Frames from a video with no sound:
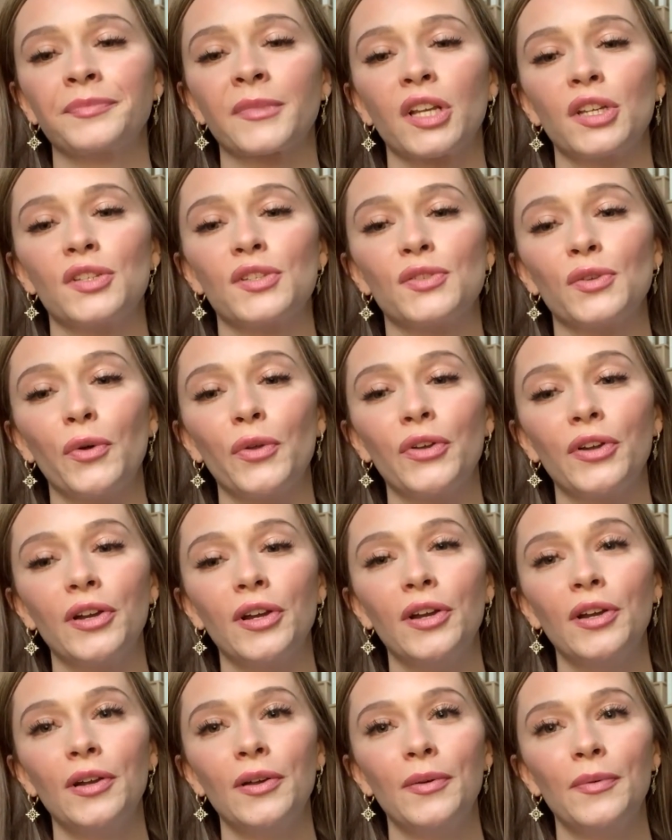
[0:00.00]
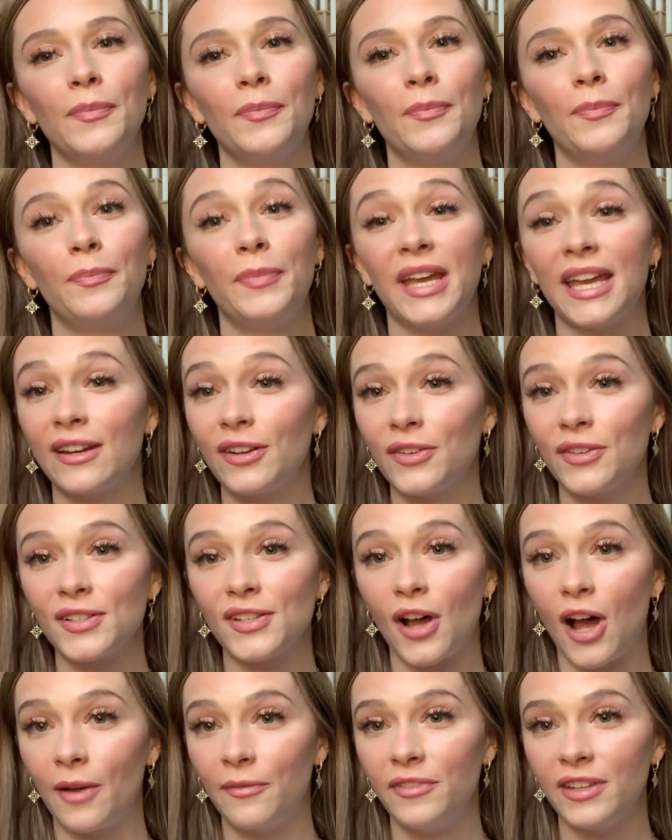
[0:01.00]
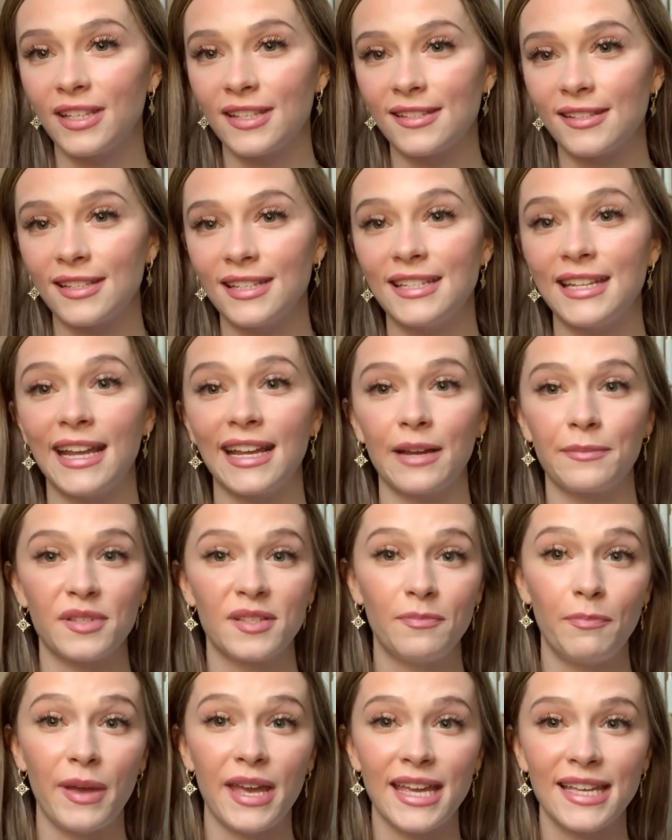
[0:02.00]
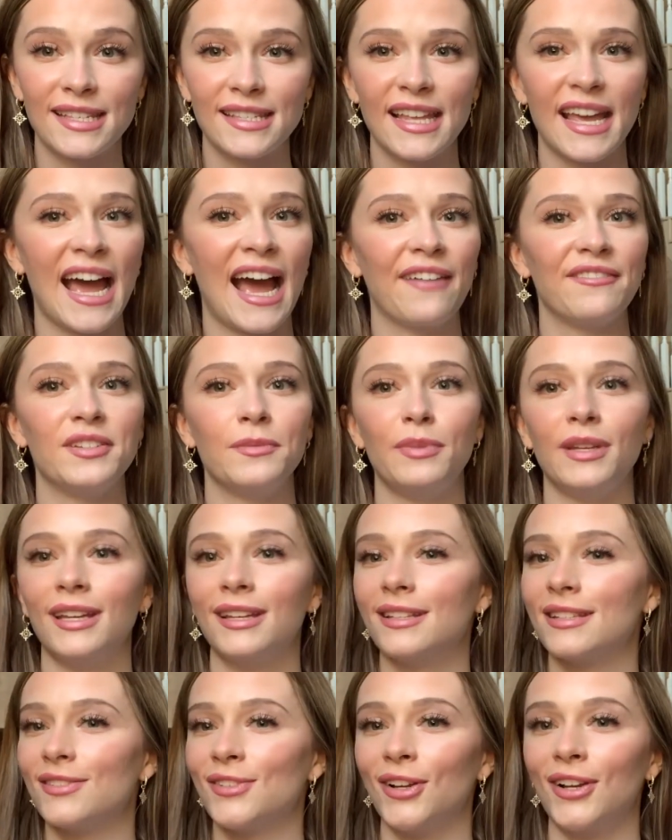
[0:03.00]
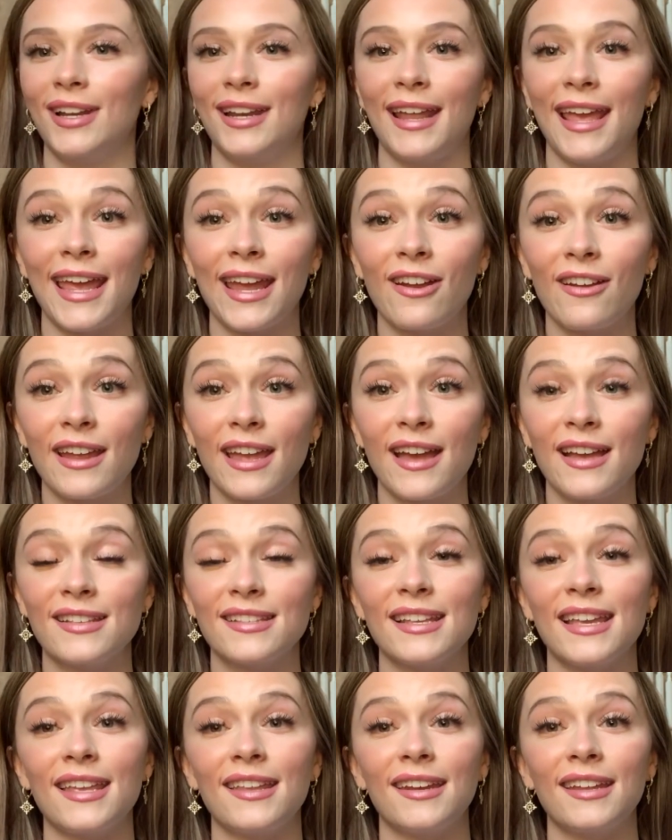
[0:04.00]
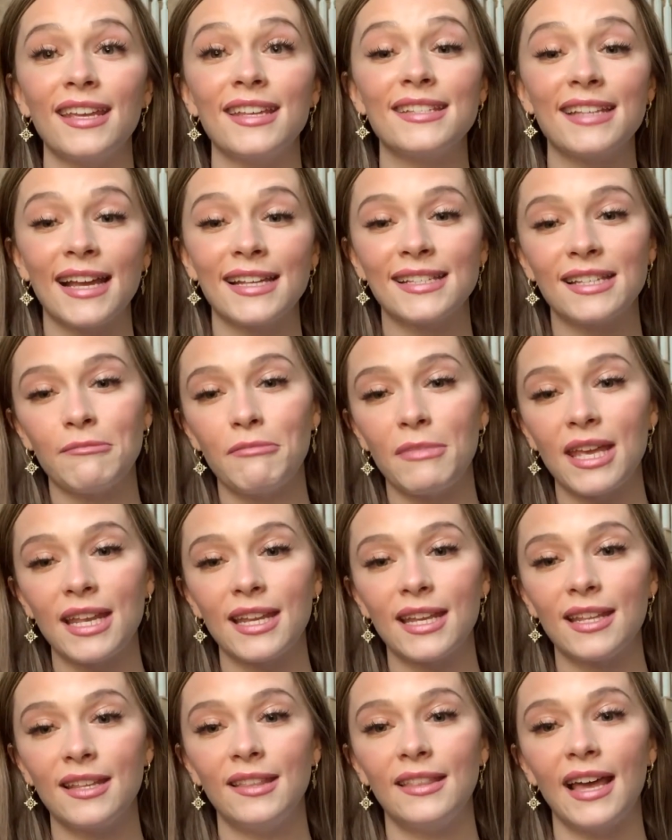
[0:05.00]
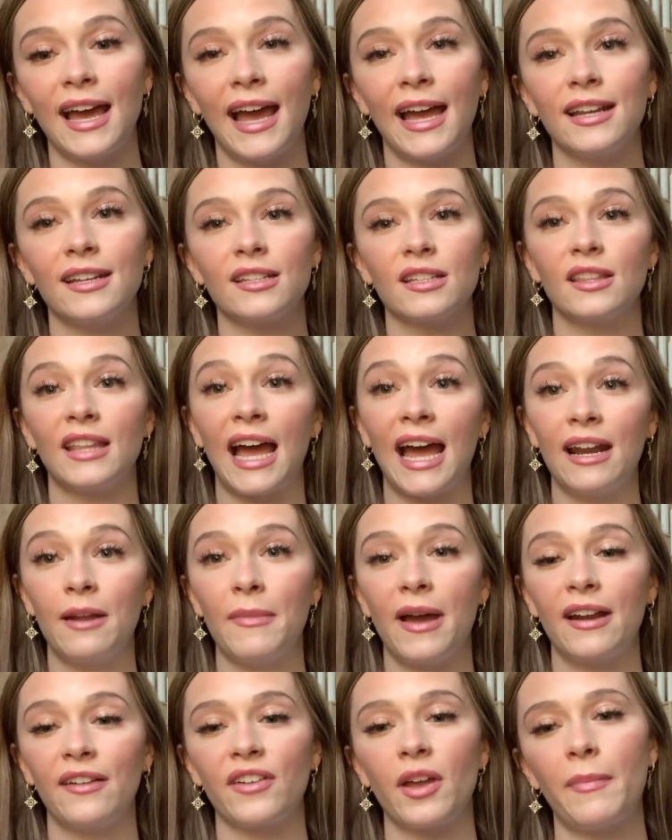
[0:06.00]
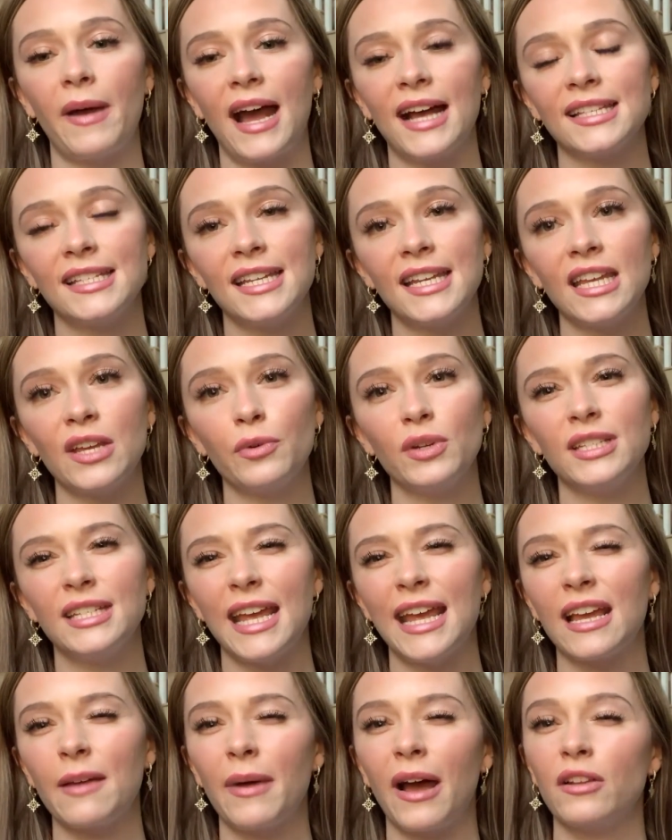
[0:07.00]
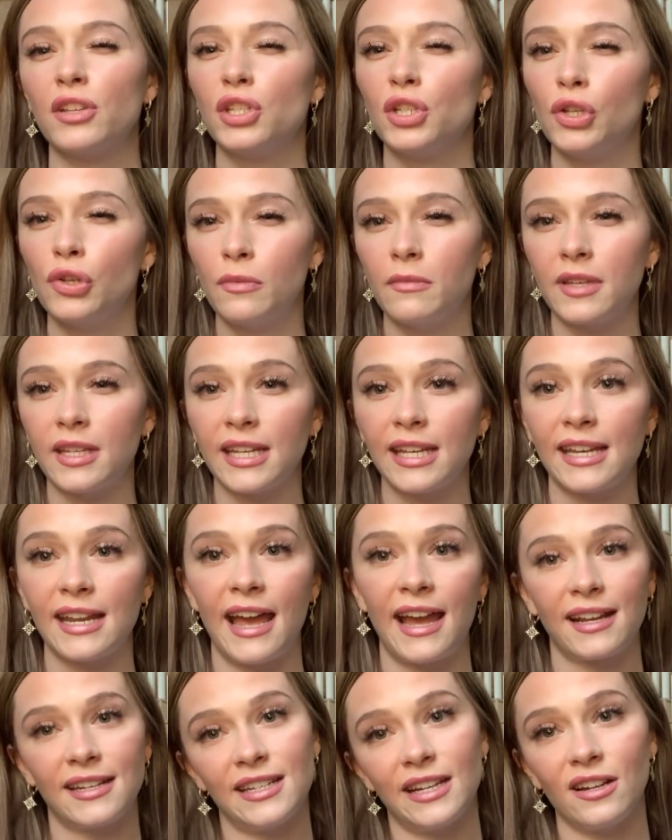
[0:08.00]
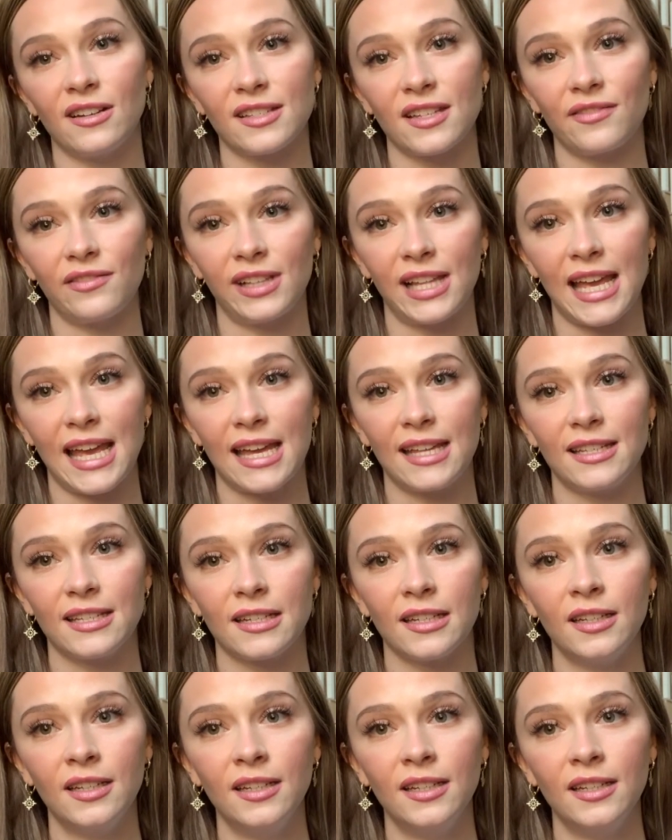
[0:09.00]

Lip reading: solar panels obviously take up space. They have to be in certain areas, and it's estimated that that amount of capacity would take about 2 million hectares of land